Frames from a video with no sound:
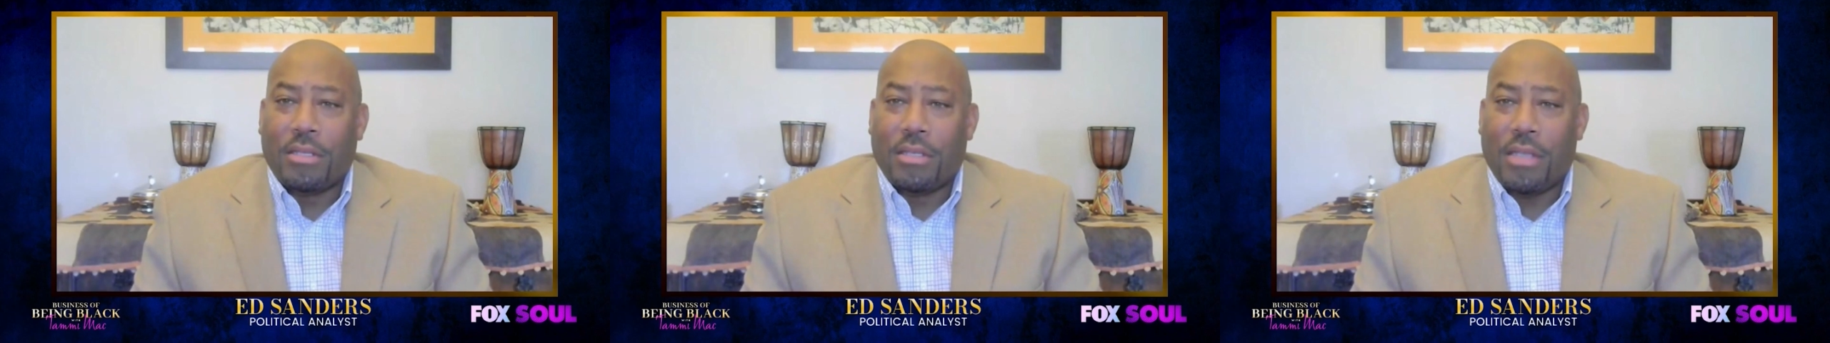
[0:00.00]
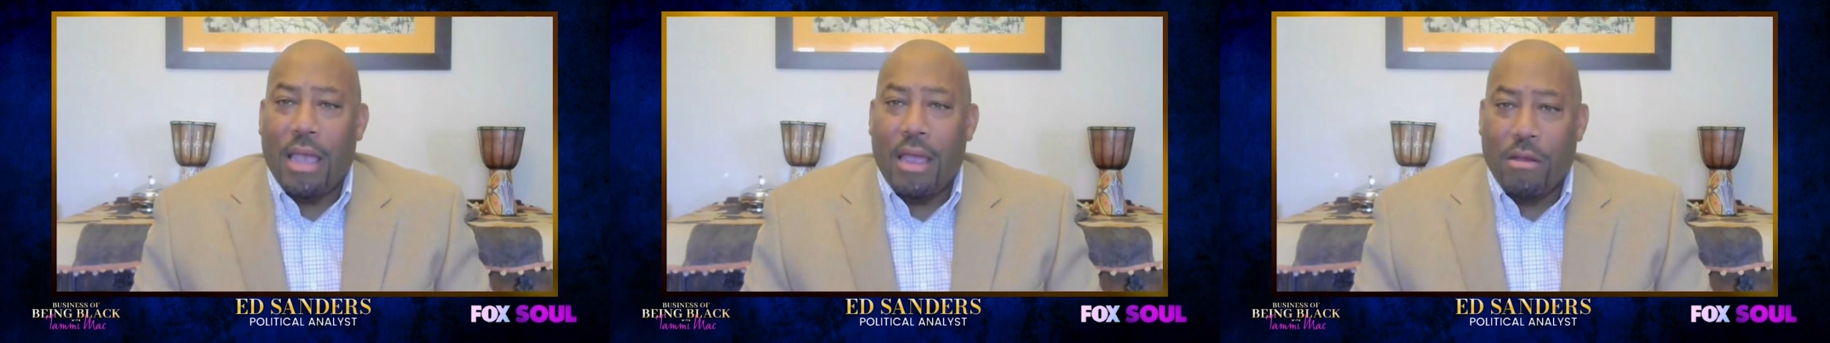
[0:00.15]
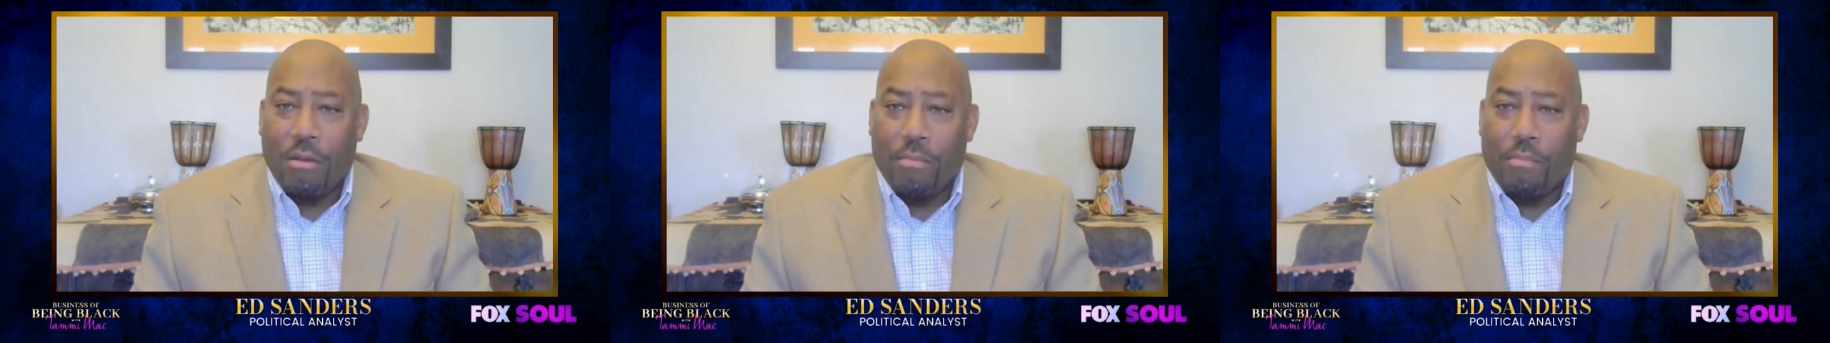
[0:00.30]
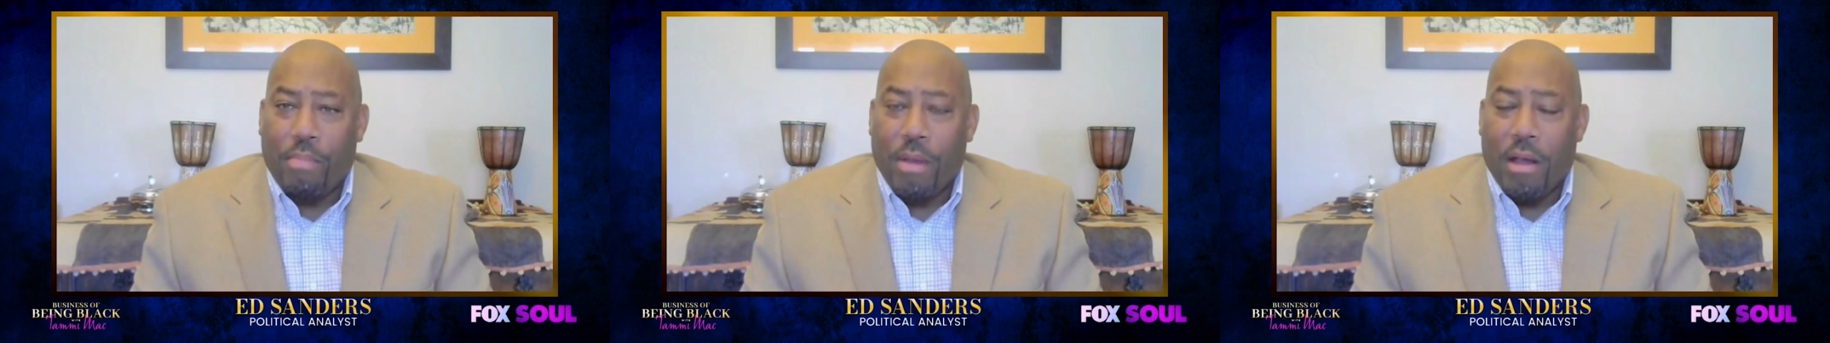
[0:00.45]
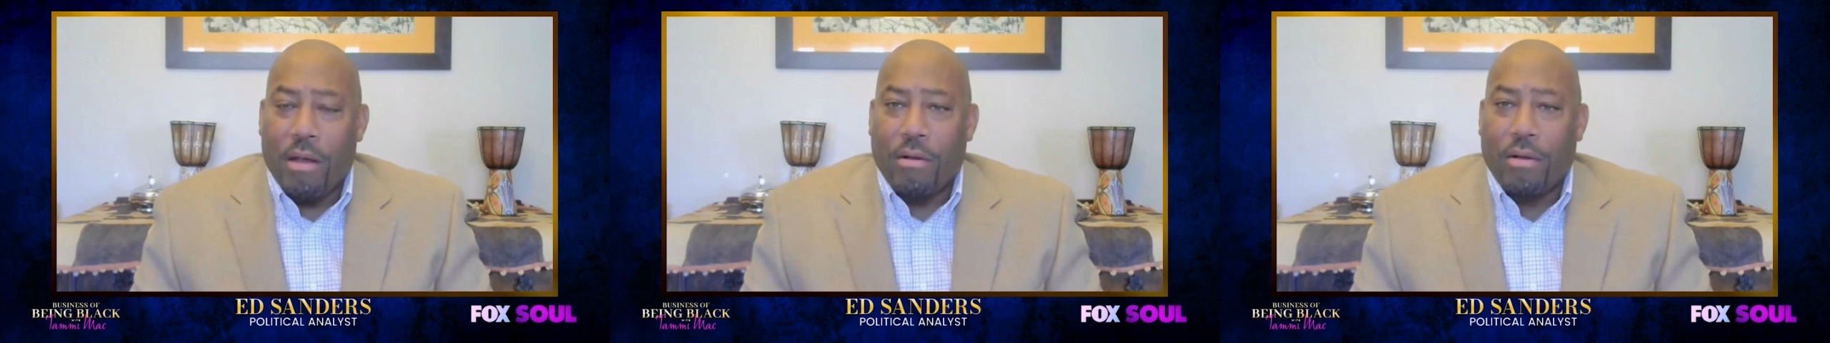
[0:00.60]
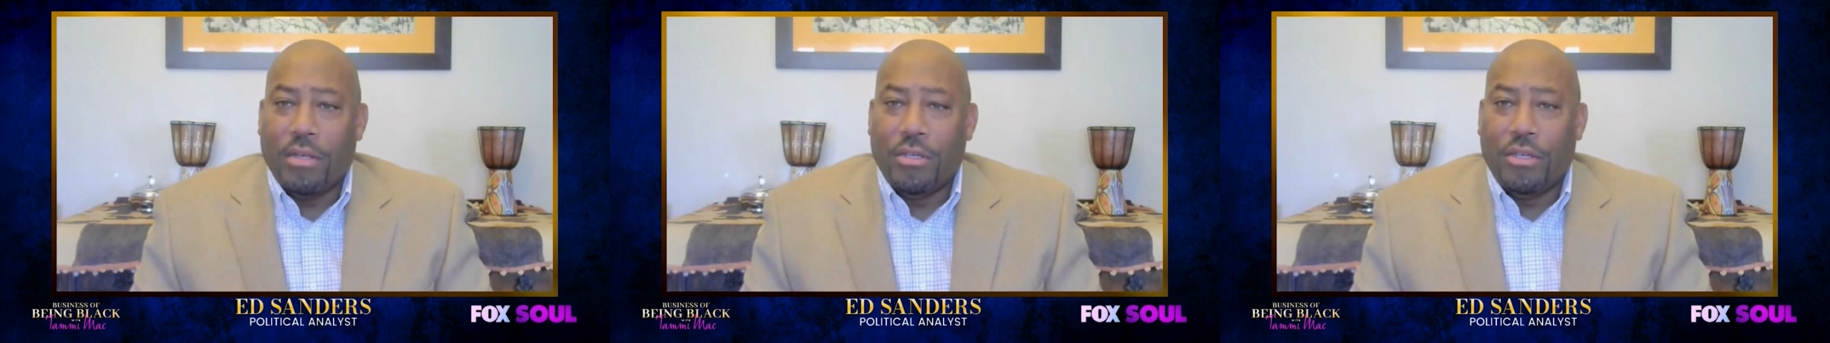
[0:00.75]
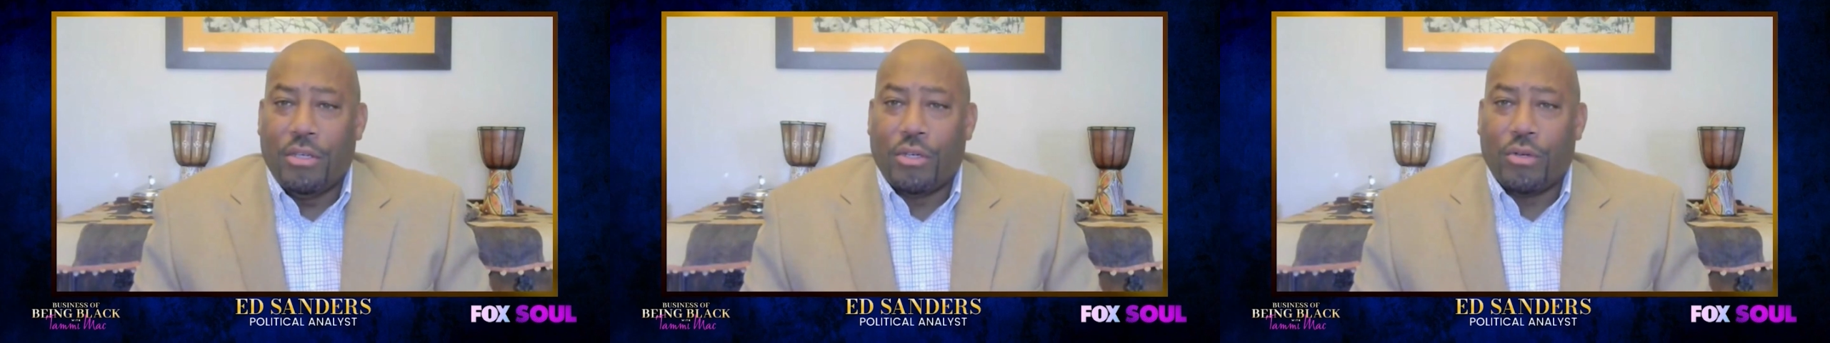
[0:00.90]
standard
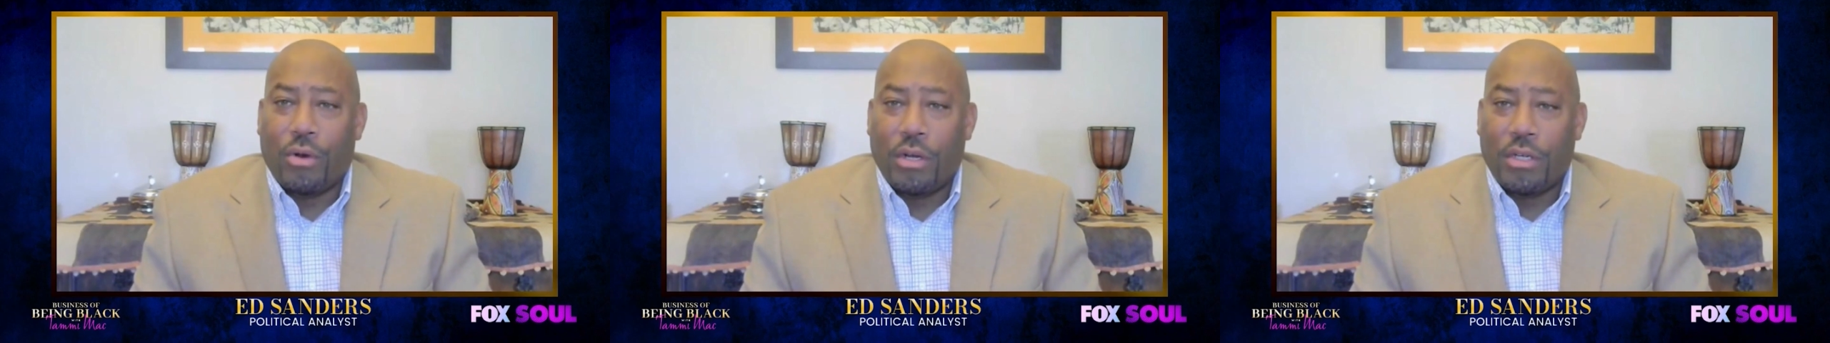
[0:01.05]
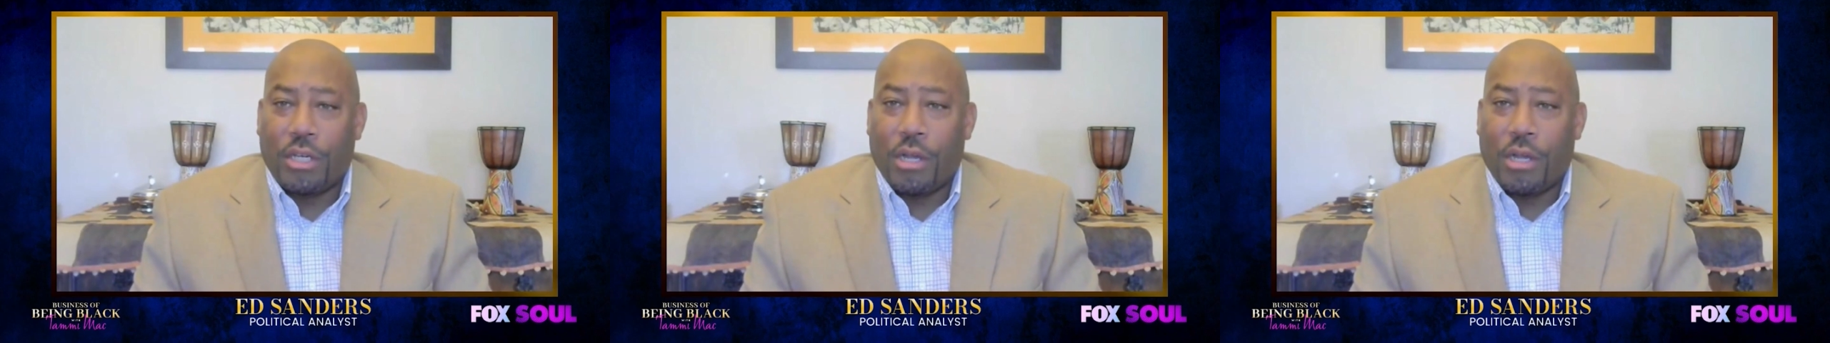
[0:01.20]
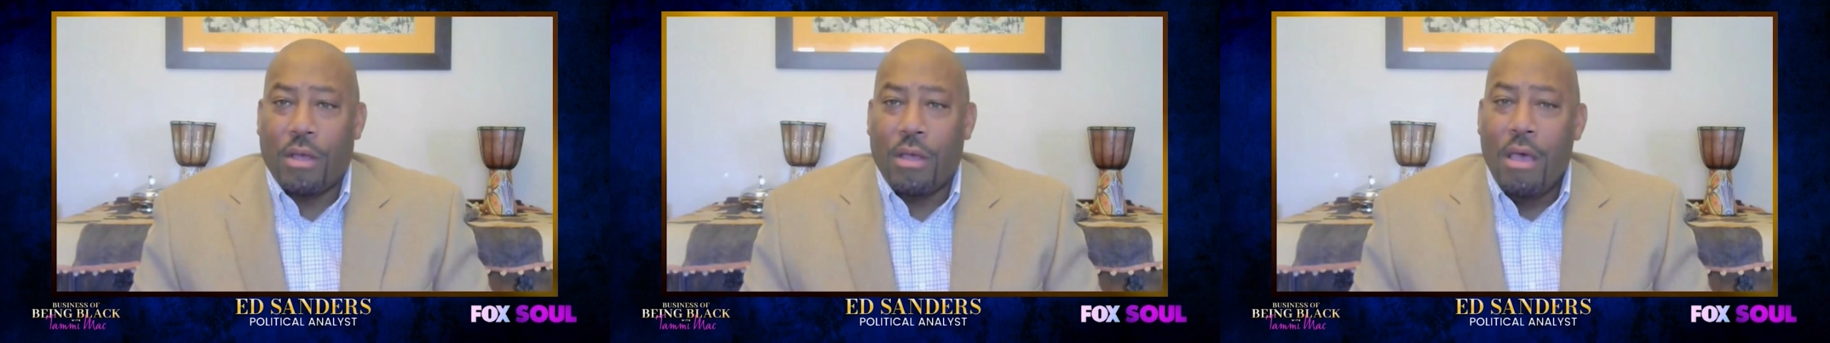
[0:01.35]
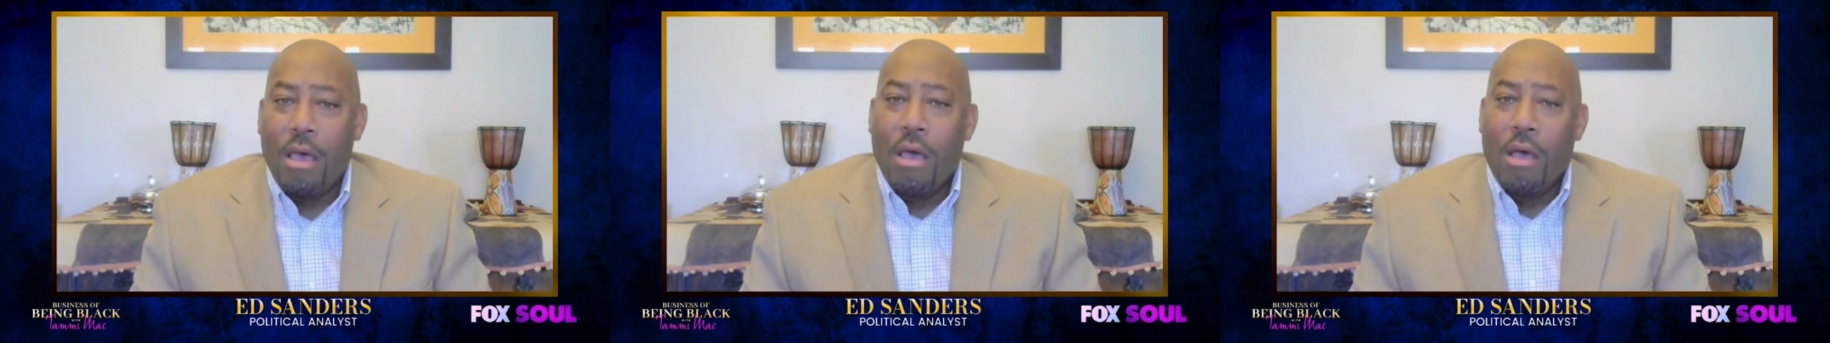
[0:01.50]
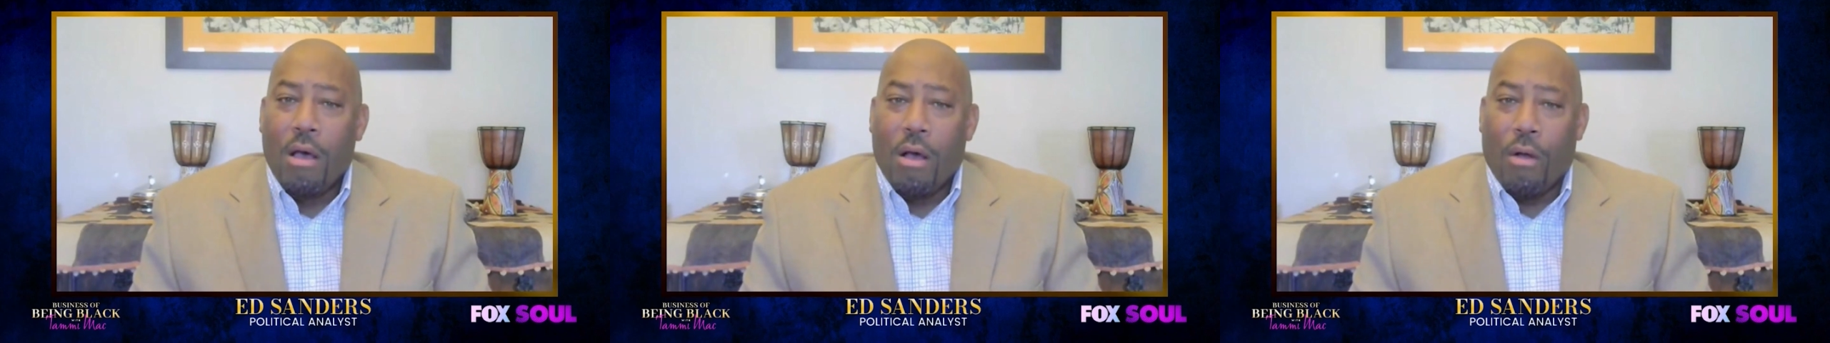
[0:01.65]
bearer in Georgia